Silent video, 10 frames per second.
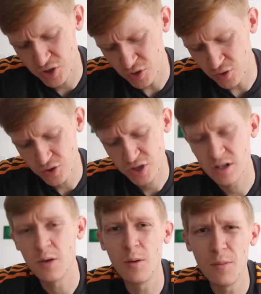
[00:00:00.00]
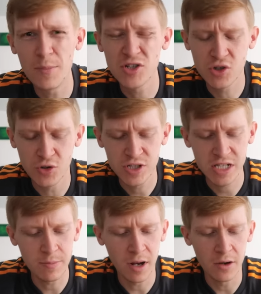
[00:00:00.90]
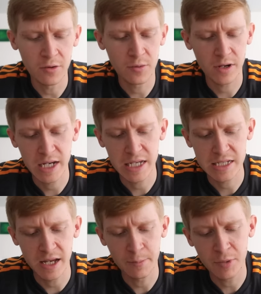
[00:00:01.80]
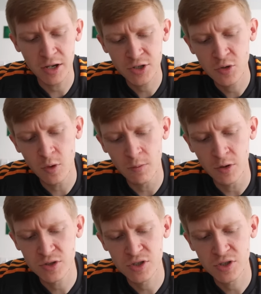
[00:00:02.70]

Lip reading: sauce. I'm a saucy bloke, what can I say? But I do want more